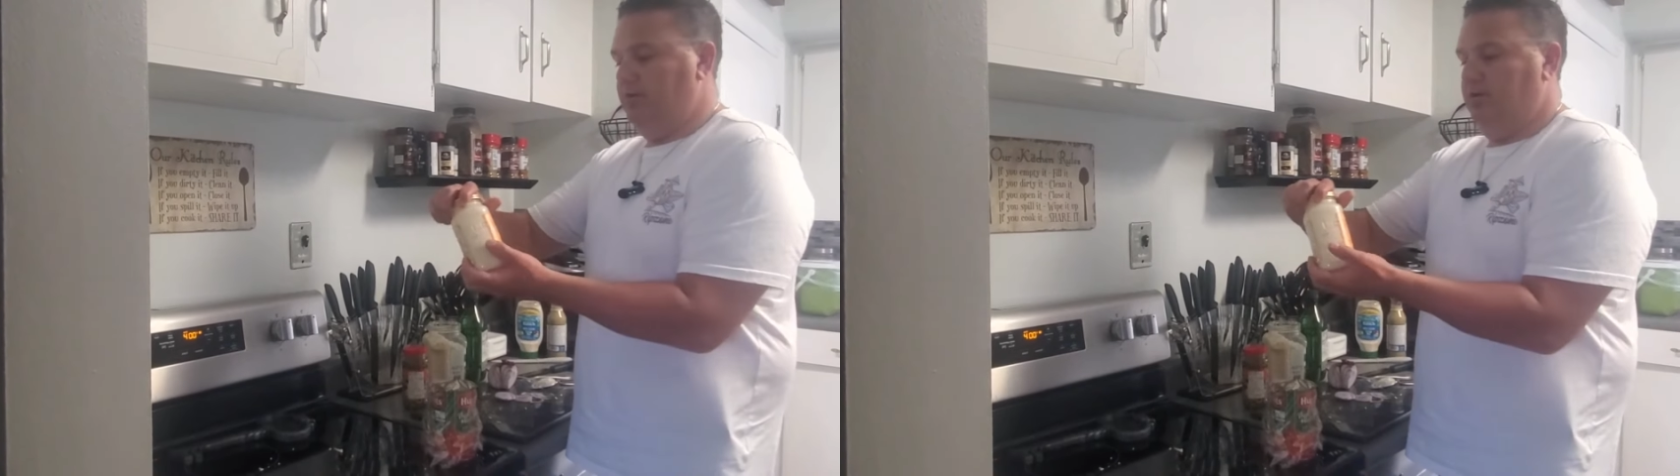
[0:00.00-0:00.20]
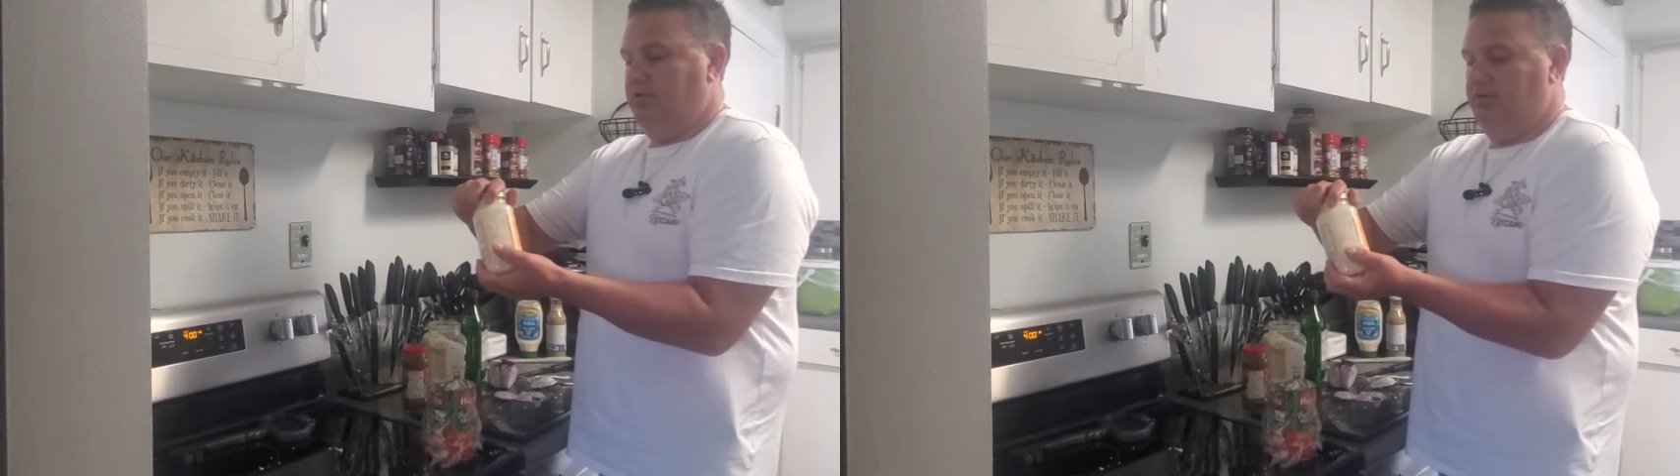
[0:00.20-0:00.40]

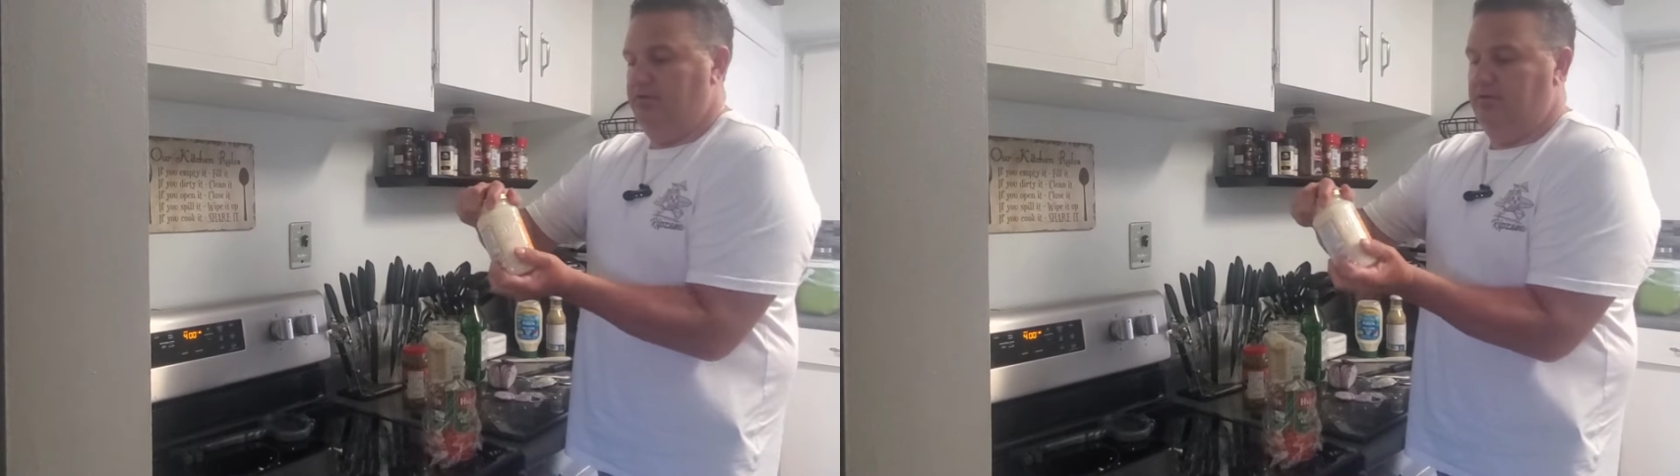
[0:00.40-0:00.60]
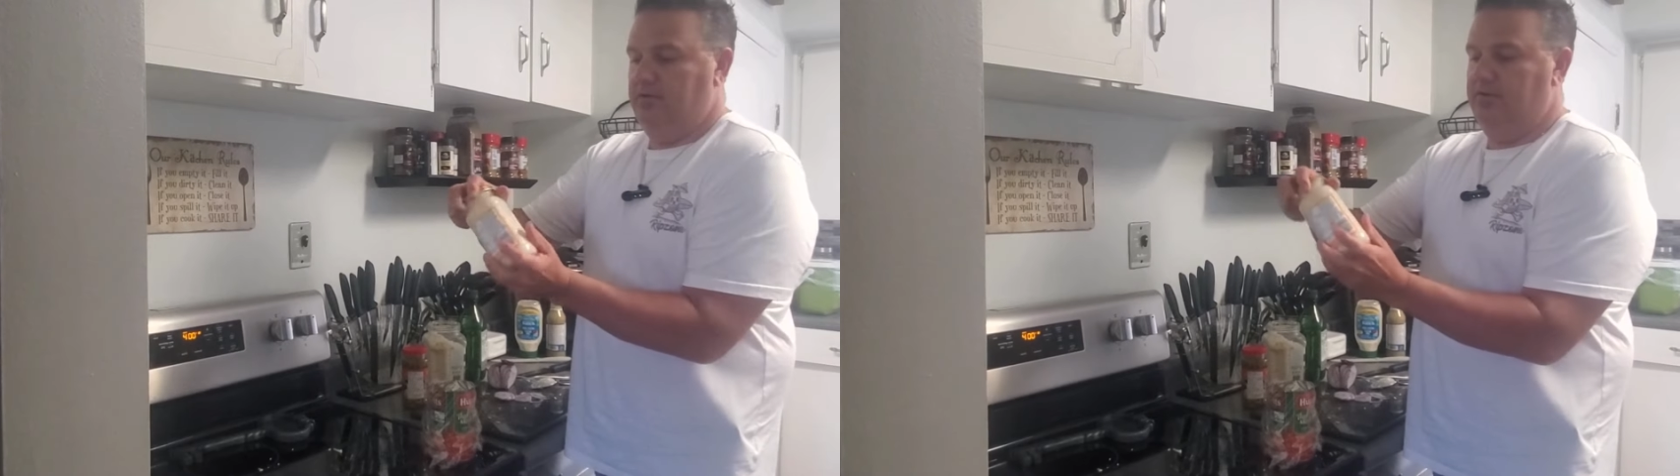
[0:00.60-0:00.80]
our
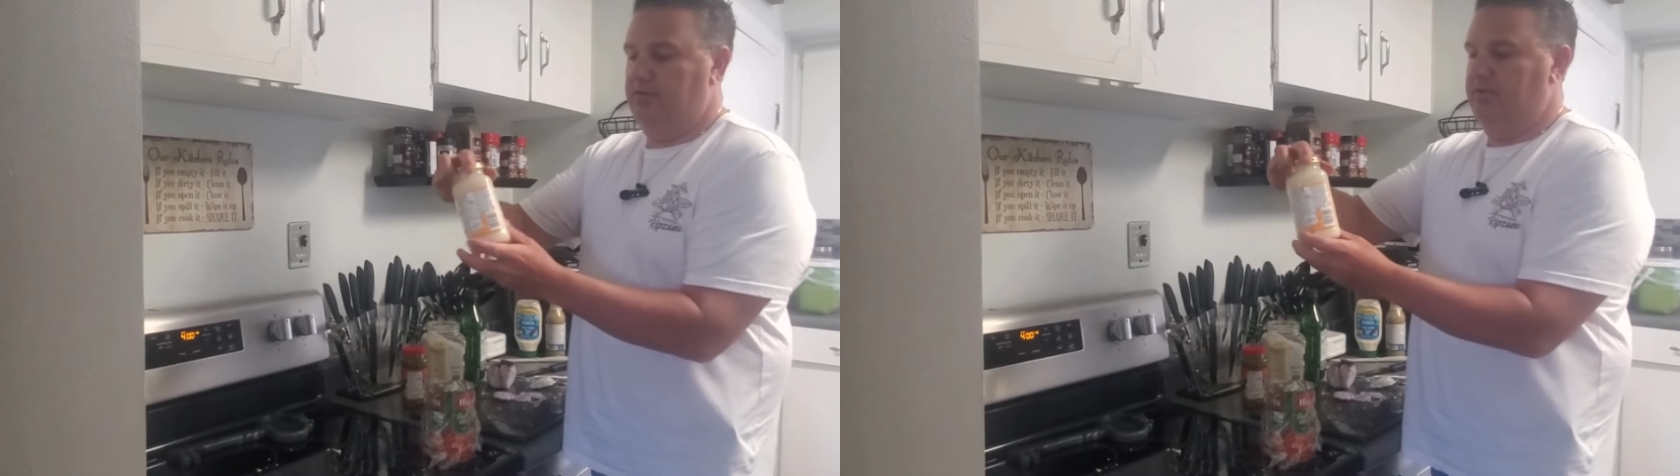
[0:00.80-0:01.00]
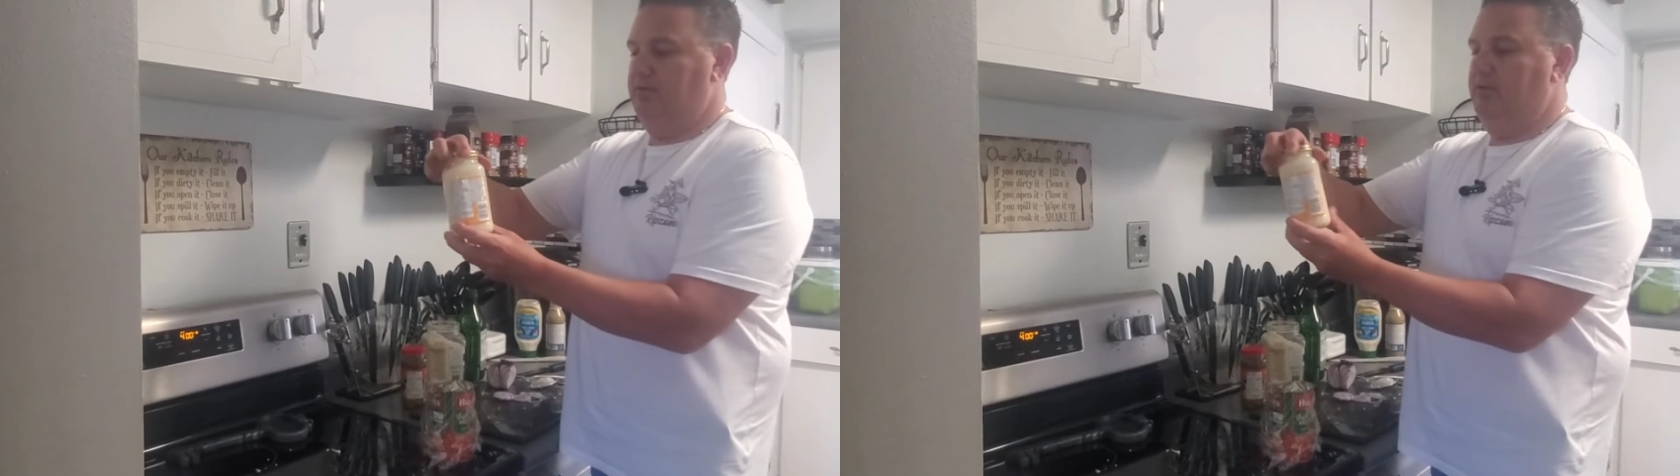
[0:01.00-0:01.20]

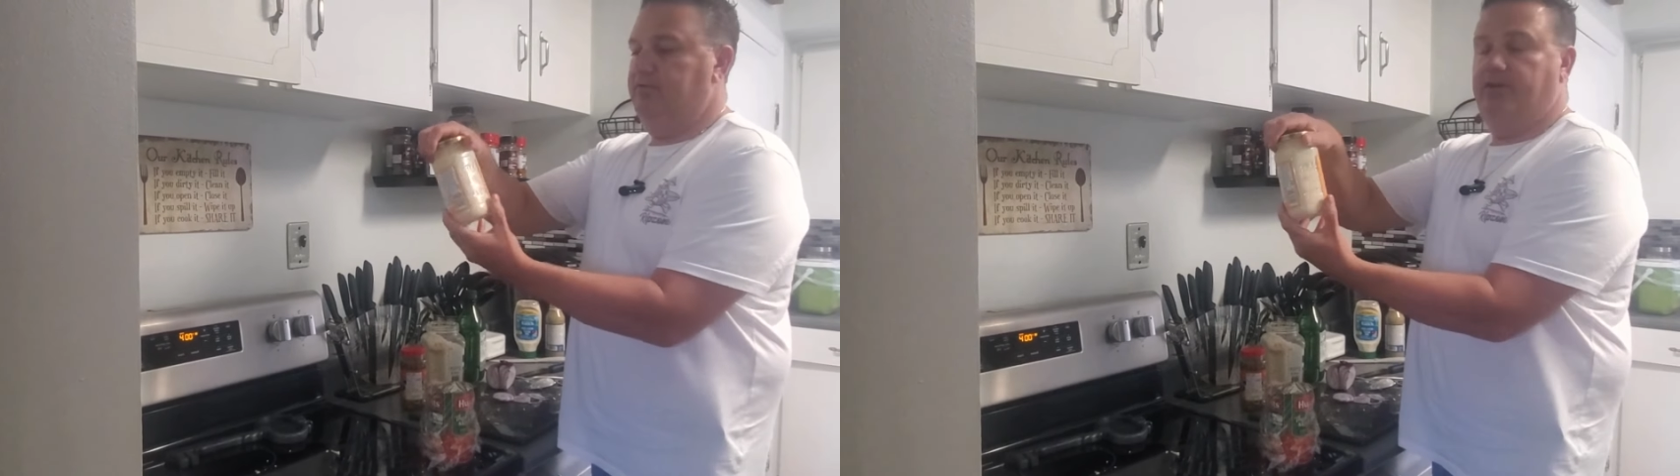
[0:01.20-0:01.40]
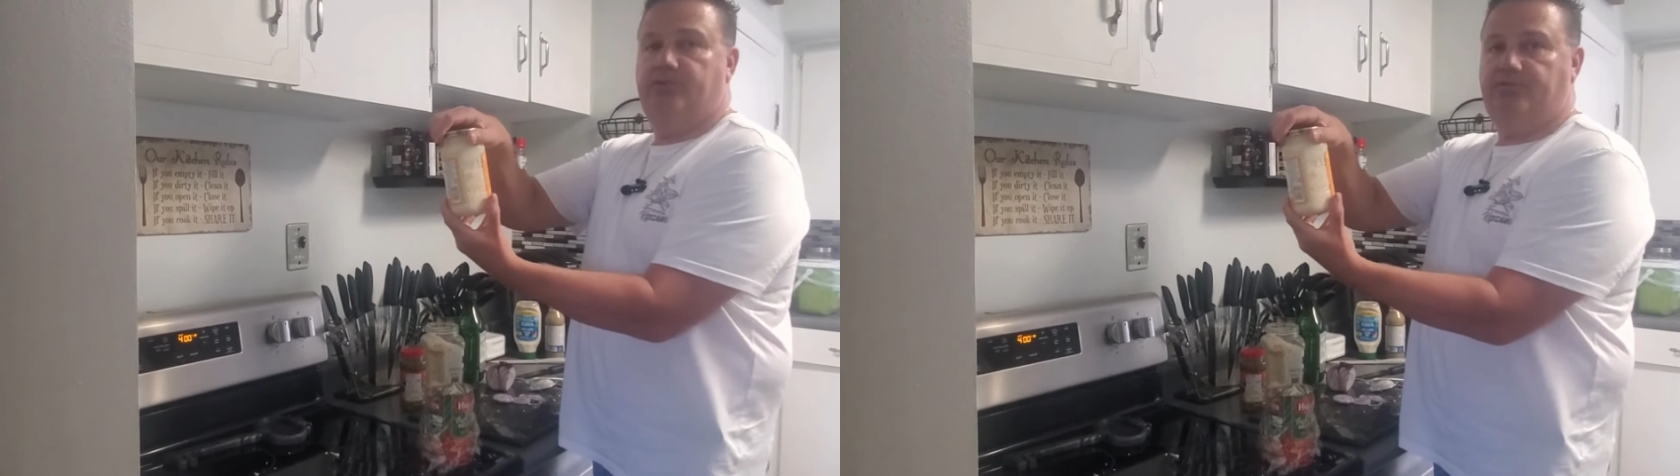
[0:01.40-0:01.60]

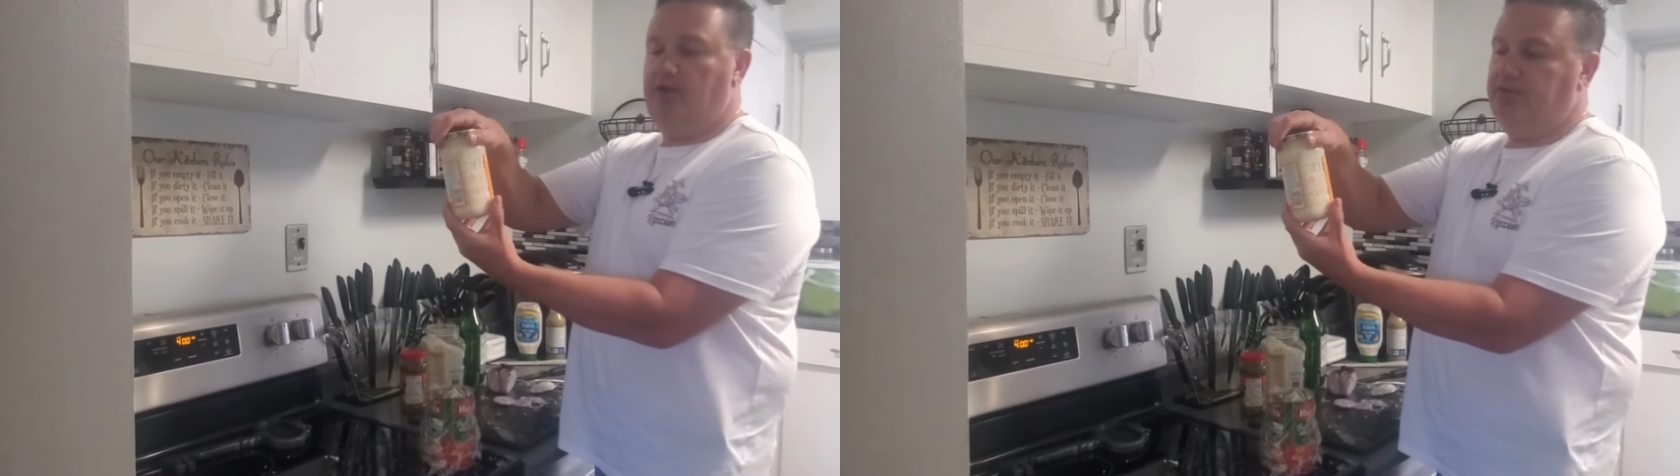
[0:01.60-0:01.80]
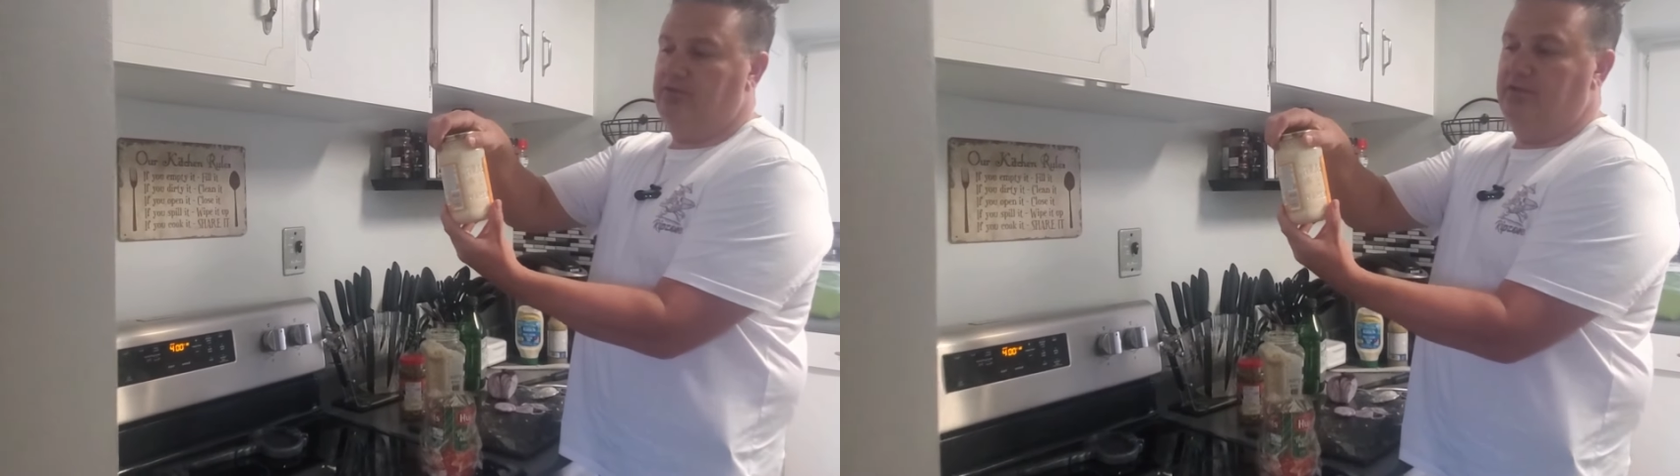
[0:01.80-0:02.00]
Alfredo
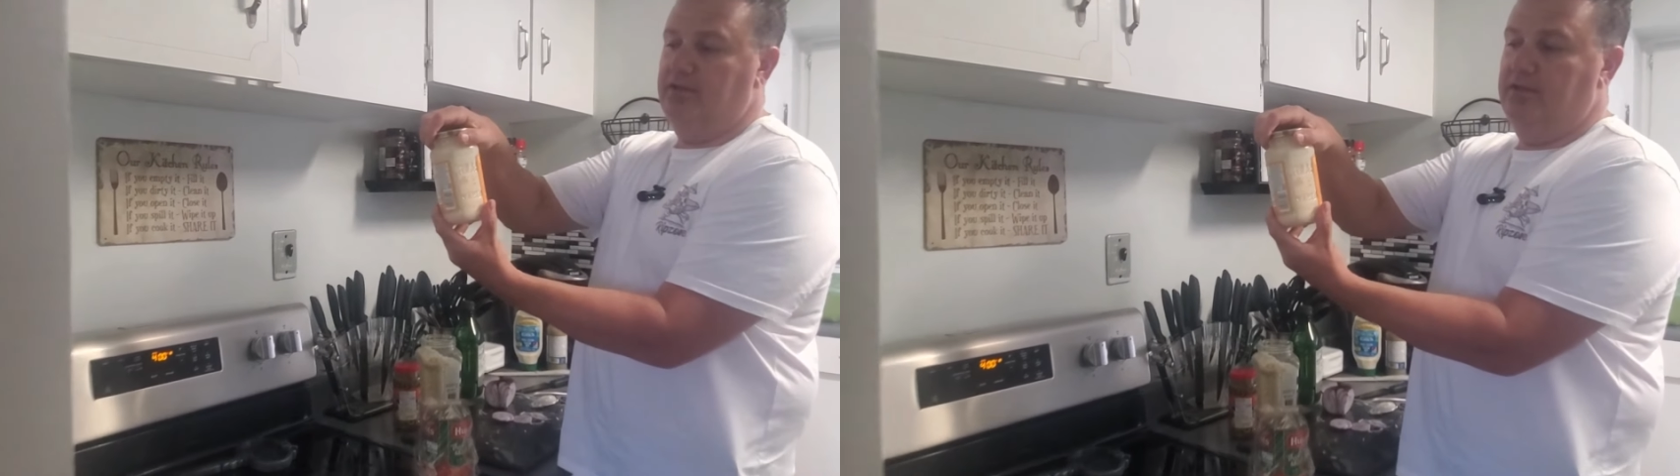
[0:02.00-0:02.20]
sauce.